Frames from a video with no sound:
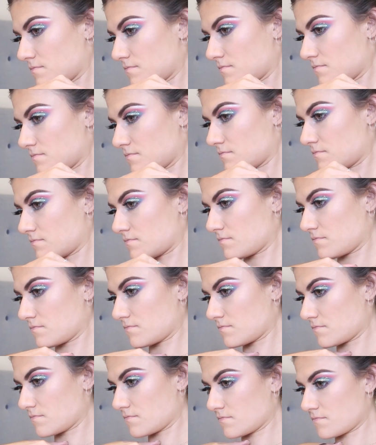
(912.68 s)

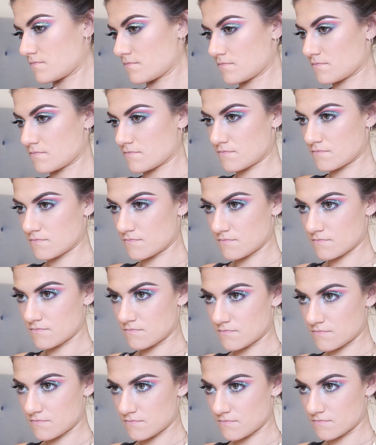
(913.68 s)

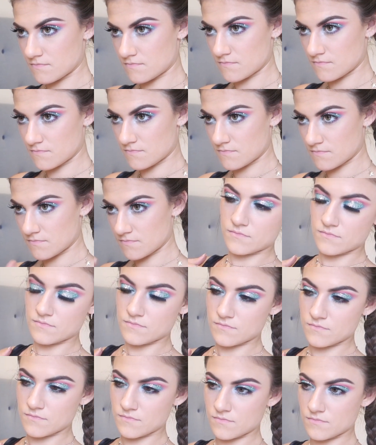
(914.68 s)

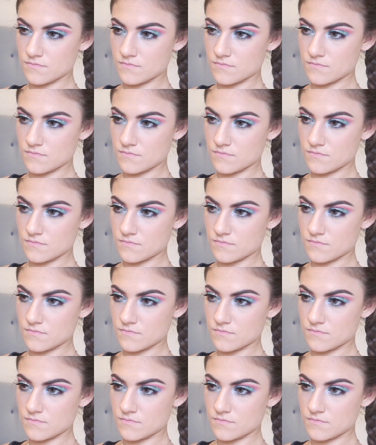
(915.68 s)
No one is speaking in this clip.